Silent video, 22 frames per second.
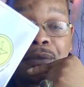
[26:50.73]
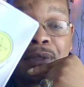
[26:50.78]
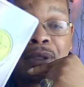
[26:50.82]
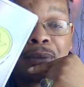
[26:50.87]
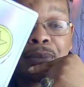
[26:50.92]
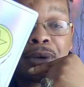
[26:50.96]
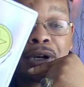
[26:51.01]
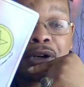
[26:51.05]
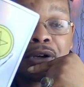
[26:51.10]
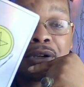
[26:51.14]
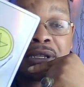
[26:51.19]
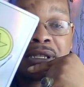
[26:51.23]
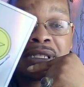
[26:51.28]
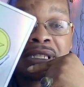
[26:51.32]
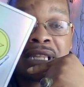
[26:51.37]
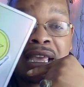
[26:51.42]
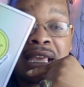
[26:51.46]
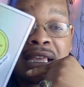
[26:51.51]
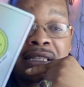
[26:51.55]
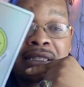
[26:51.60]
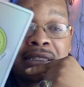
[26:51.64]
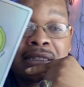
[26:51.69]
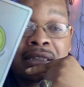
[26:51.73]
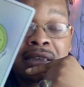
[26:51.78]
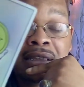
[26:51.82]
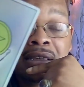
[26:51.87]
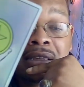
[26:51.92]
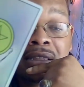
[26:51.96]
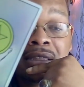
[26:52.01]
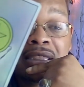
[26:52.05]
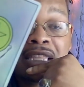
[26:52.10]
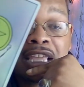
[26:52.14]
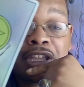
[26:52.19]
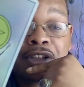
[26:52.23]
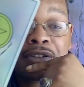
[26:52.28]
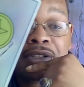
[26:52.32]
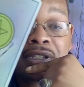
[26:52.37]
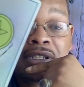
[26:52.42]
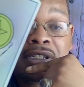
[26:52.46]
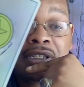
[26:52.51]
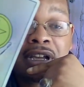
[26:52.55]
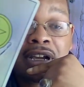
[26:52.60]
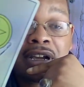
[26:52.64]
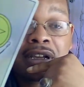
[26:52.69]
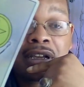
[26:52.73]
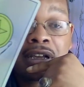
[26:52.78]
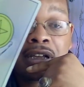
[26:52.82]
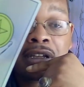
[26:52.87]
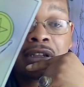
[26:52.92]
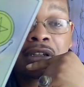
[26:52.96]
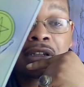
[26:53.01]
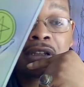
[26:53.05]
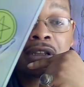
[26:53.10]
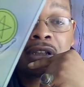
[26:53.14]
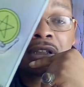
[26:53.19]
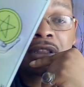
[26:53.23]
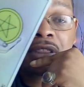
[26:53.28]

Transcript: the person that you're stuck on